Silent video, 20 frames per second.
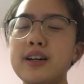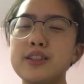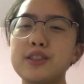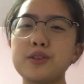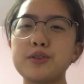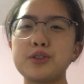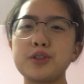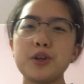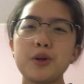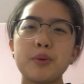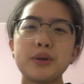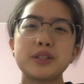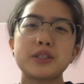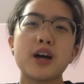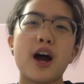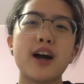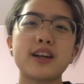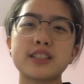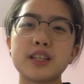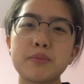So do you know what
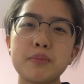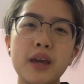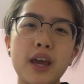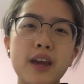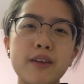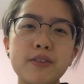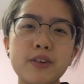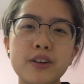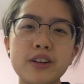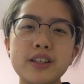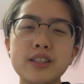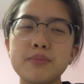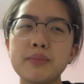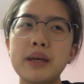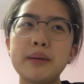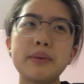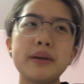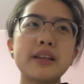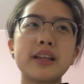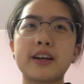toxic behavior is?
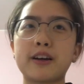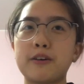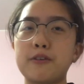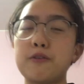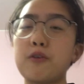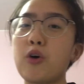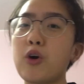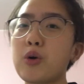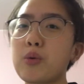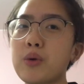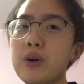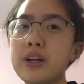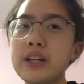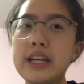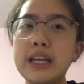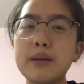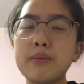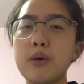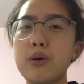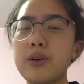Maybe like a forward
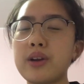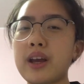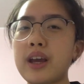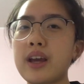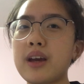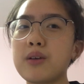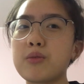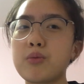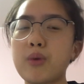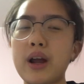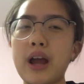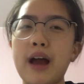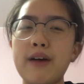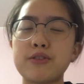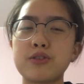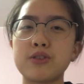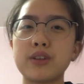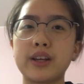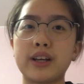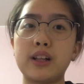emoting right
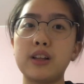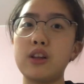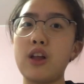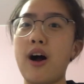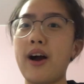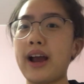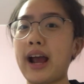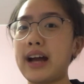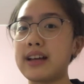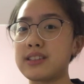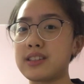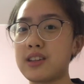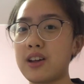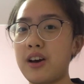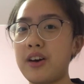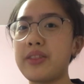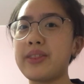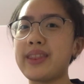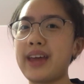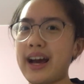after like a long ass
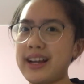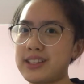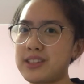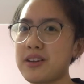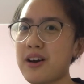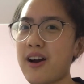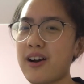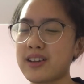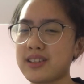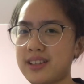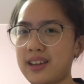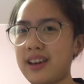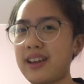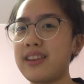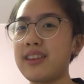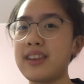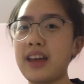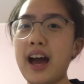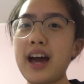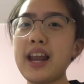stun. That's toxic, and
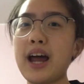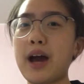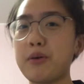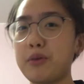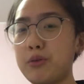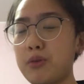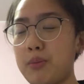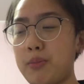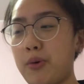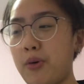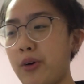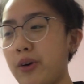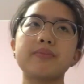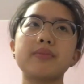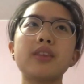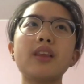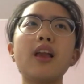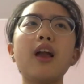that I will report.